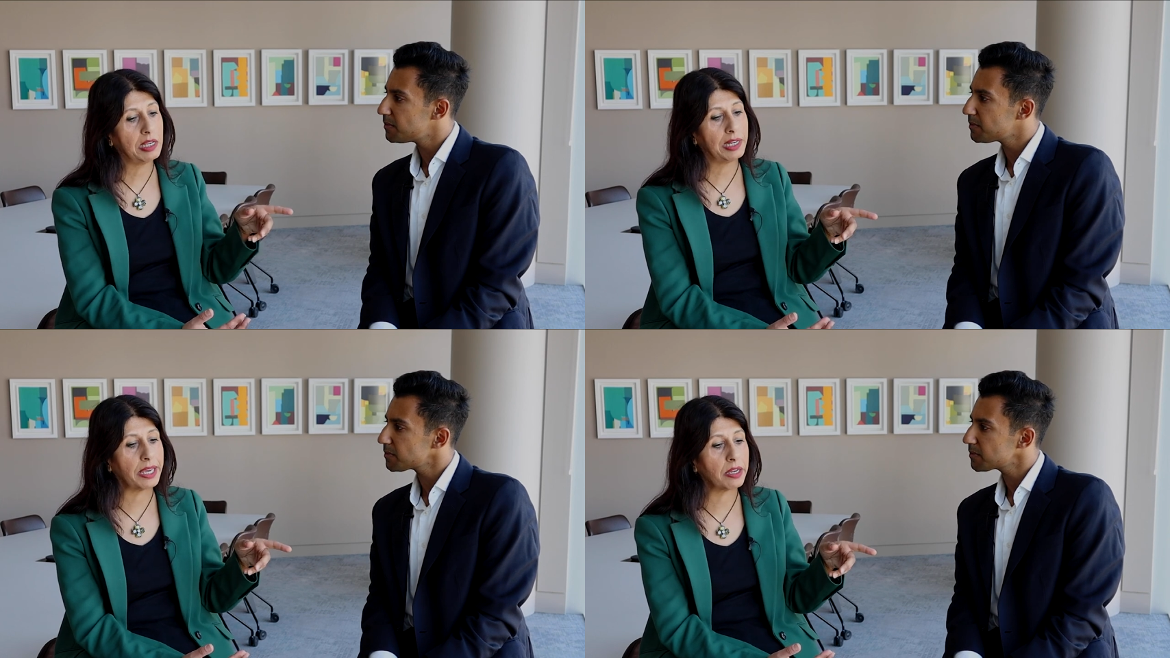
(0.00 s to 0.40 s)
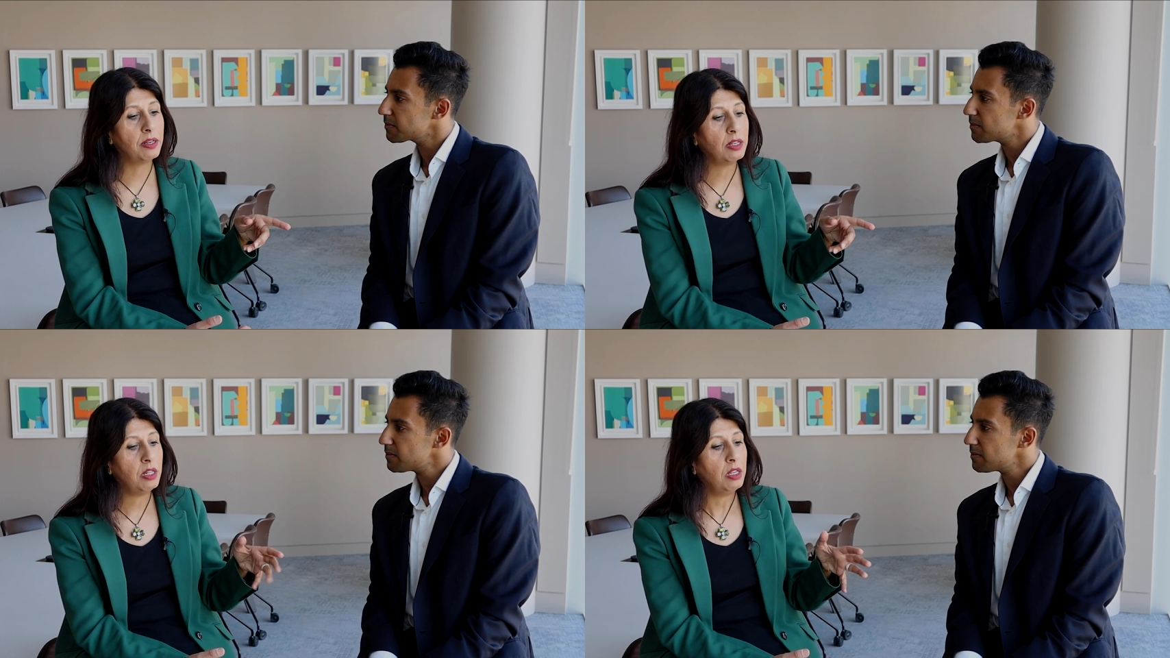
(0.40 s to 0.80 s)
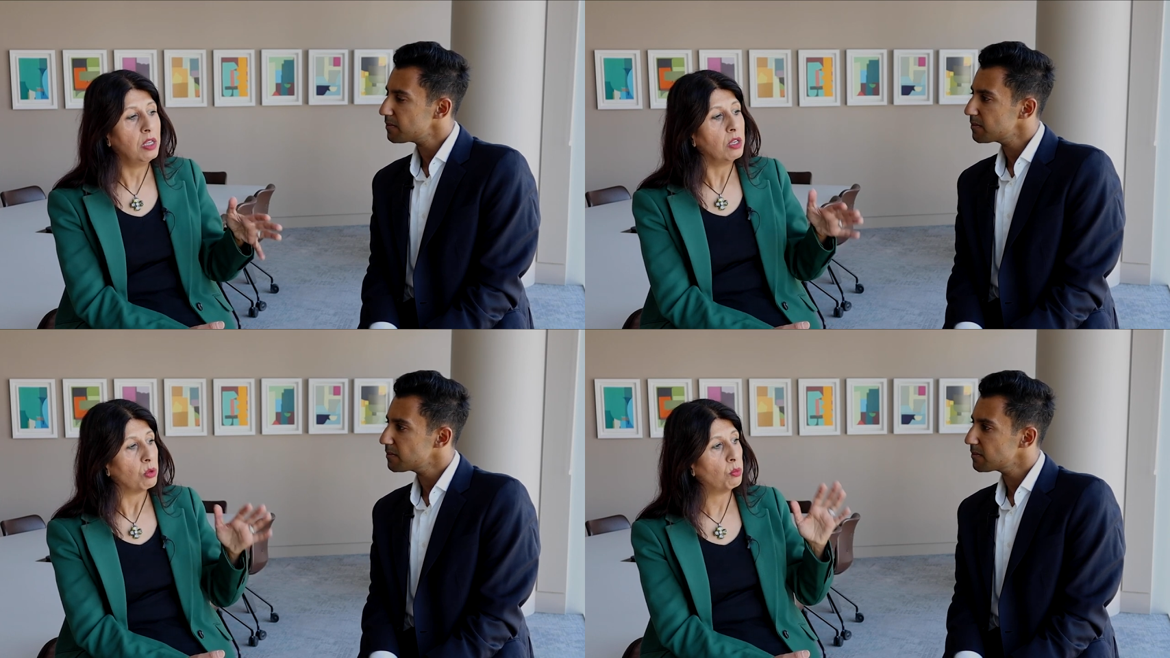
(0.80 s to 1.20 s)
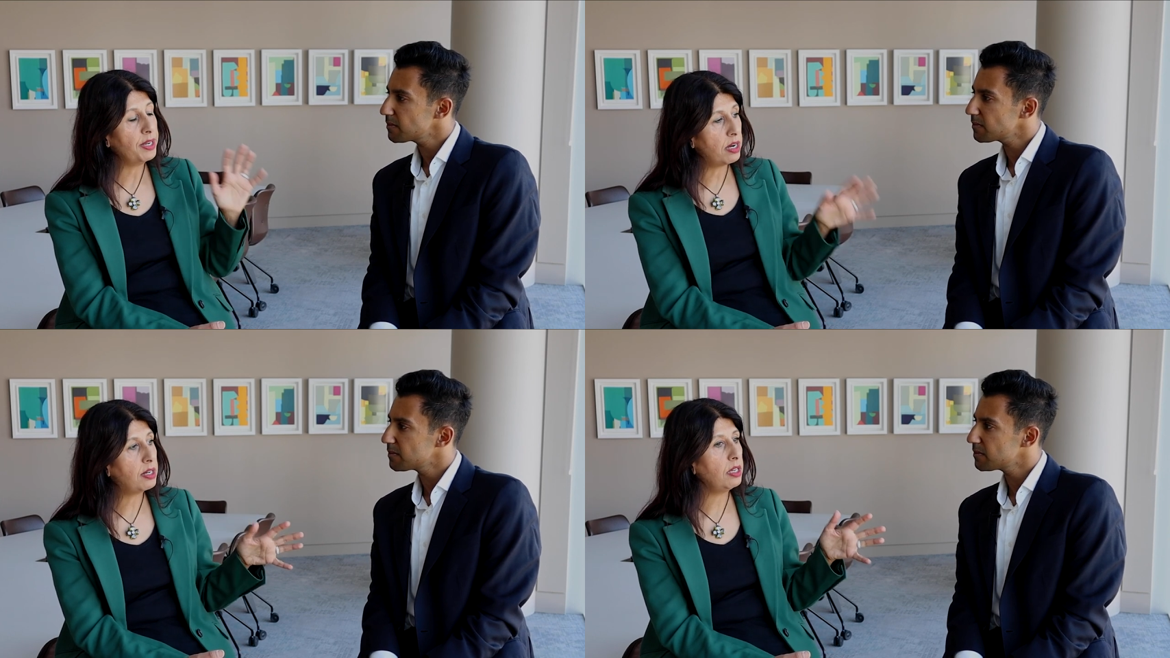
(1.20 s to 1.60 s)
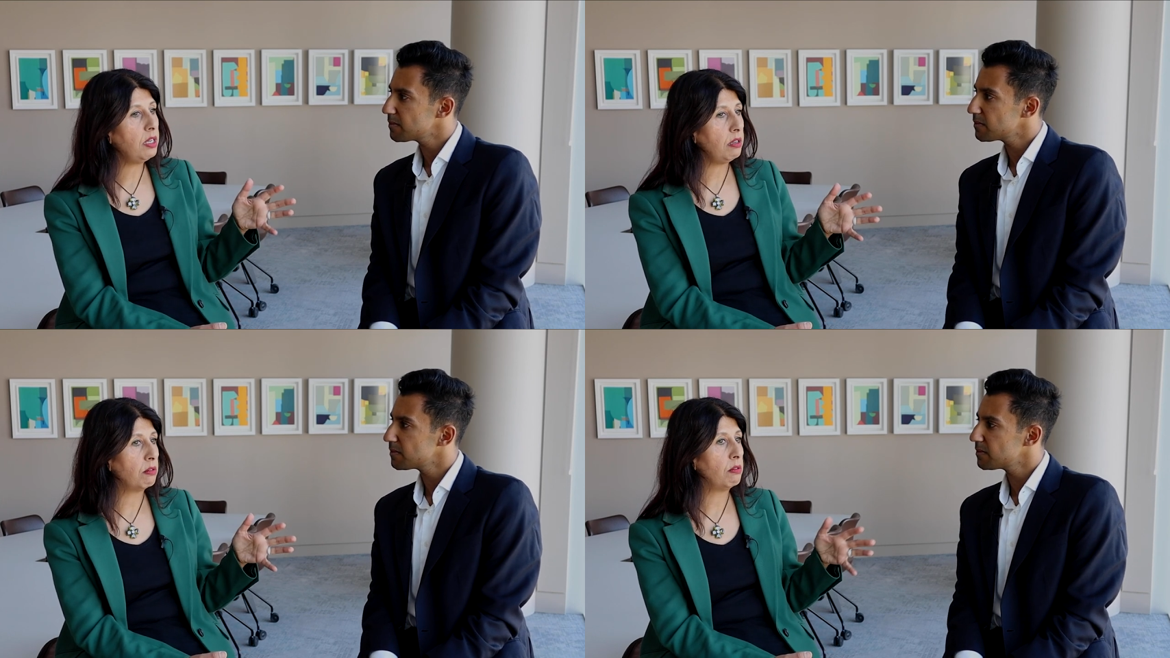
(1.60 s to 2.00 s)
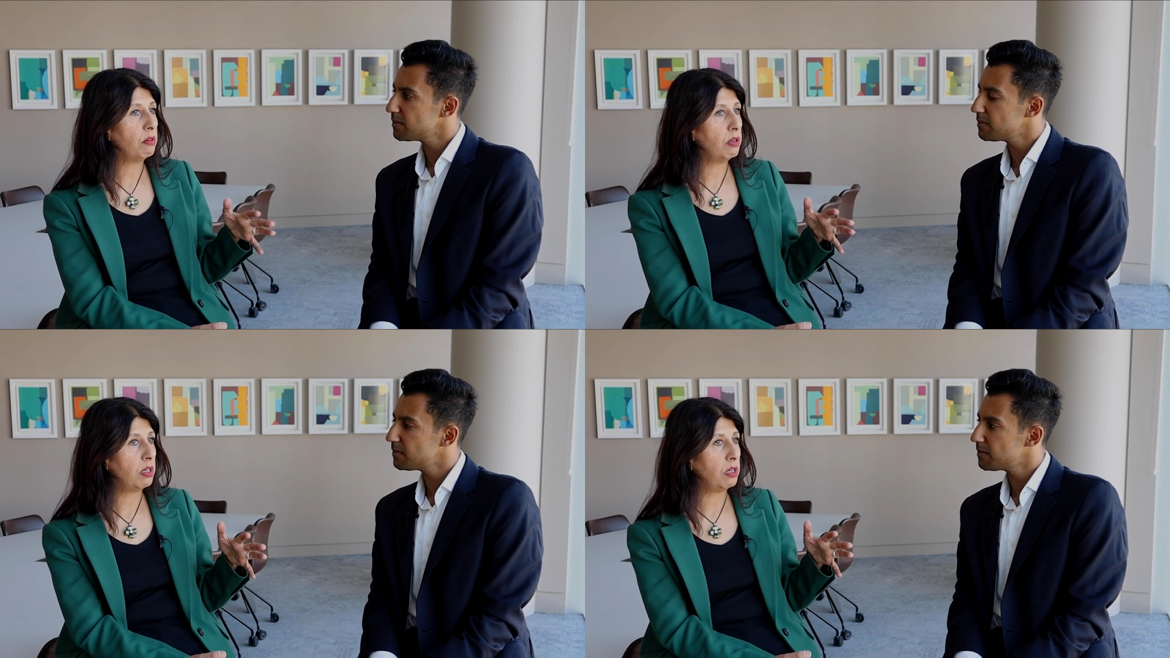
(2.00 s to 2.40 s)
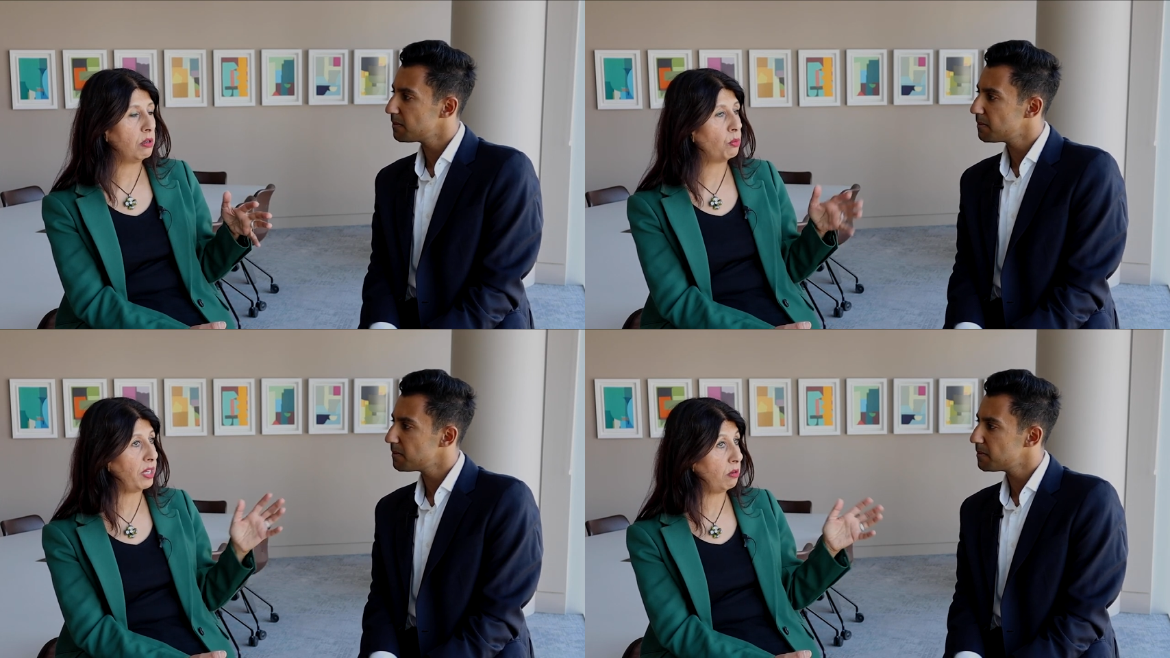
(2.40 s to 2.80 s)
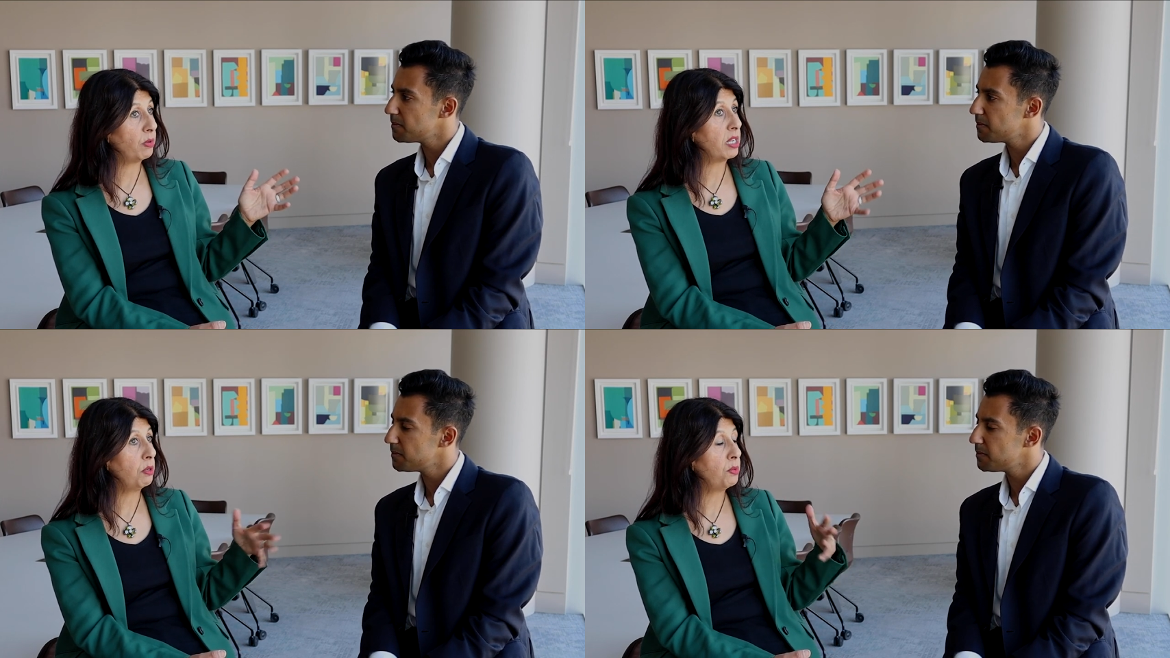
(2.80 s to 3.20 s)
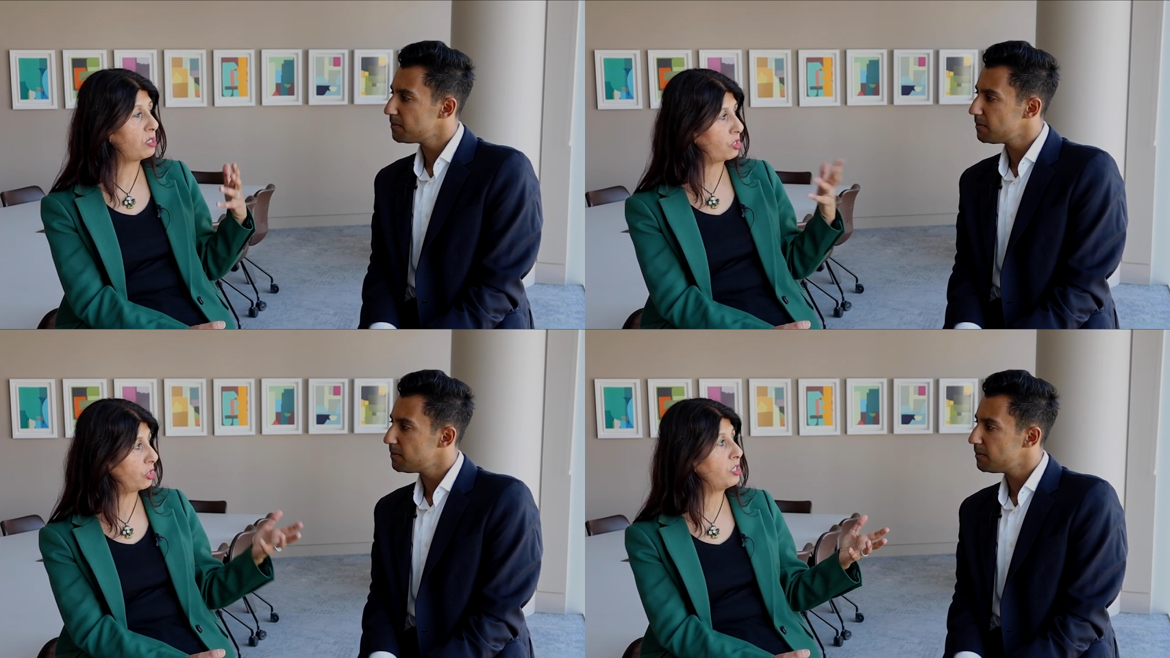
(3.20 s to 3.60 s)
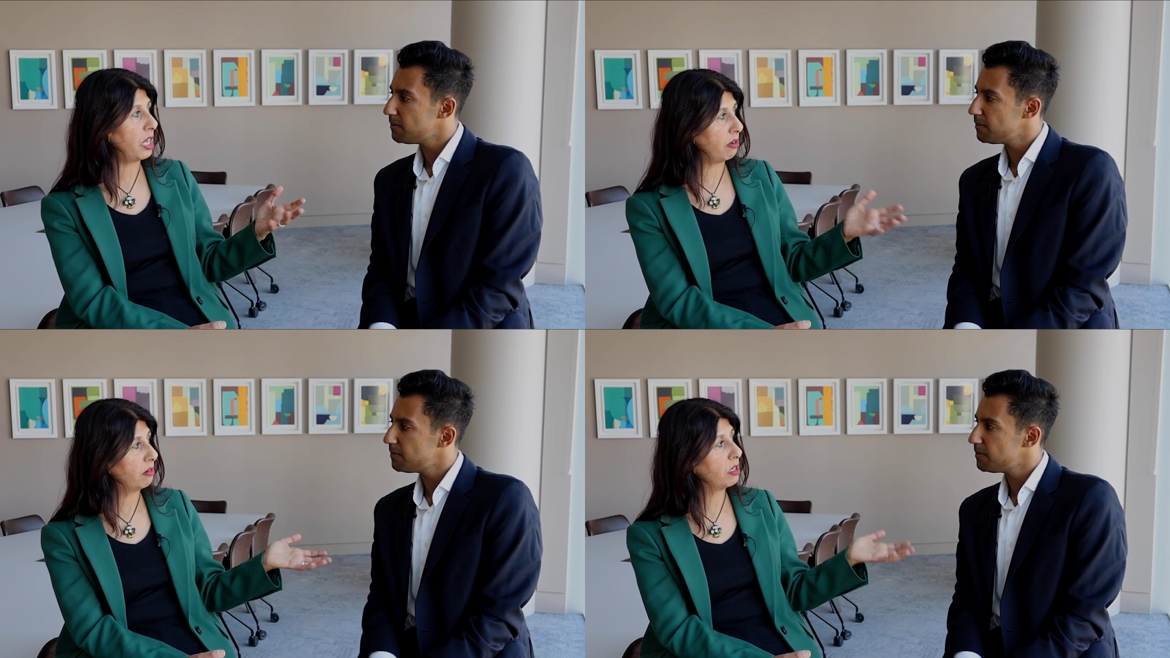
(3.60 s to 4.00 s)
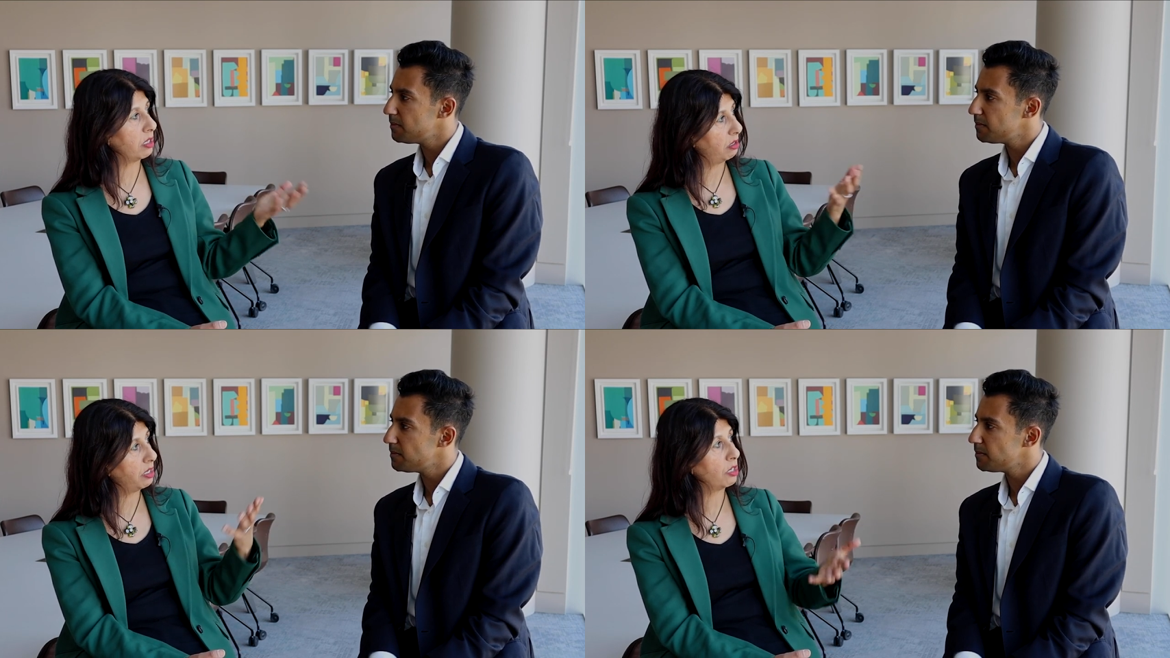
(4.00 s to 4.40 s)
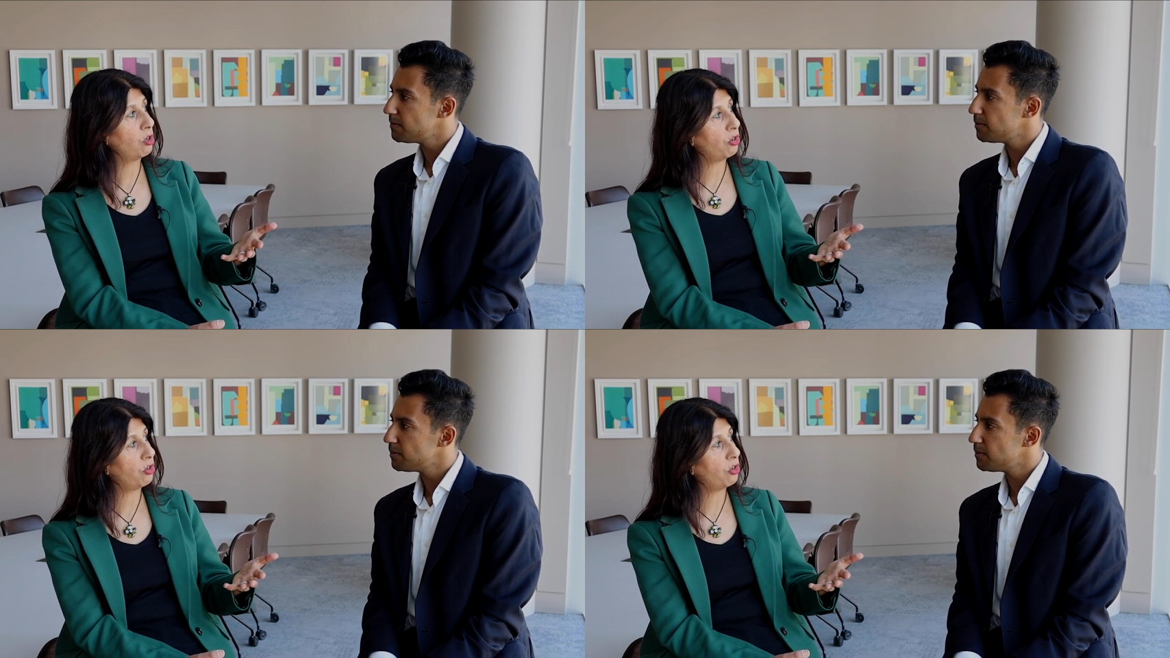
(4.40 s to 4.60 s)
Speaker 1: earlier. When I when when I was studying and I and I